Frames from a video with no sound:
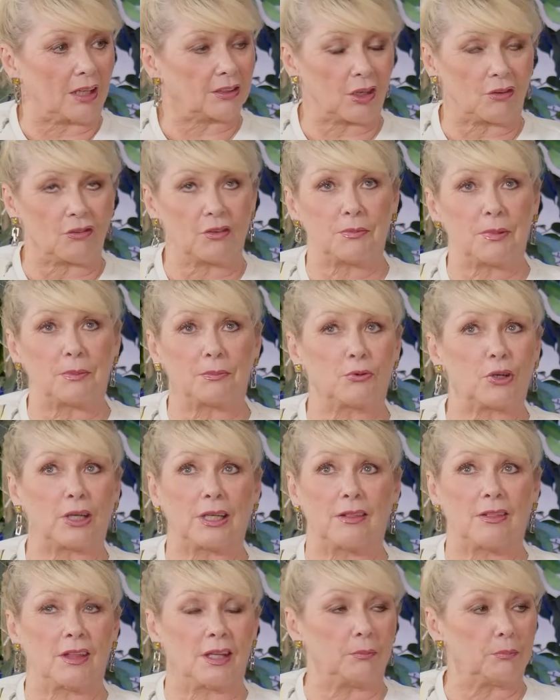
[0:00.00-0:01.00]
I don't remember
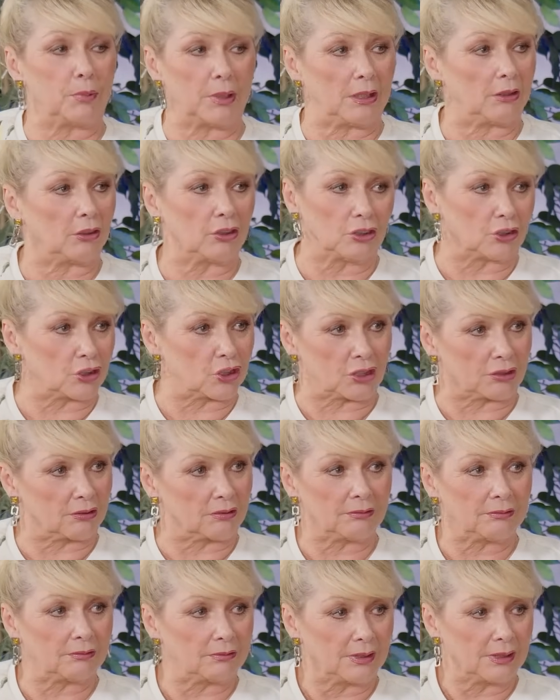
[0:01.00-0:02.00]
anything being good.
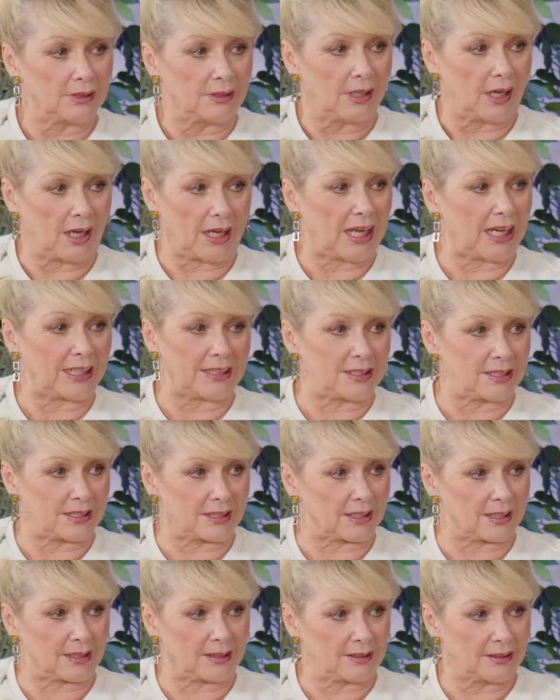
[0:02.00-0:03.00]
I hated
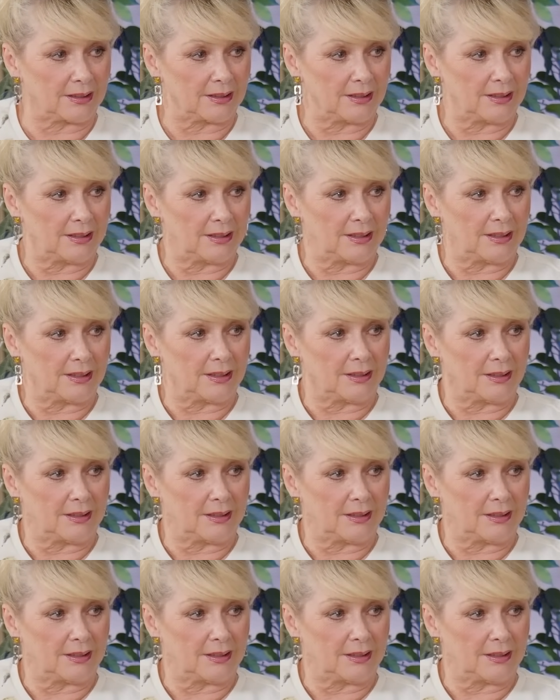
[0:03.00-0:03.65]
it. Why?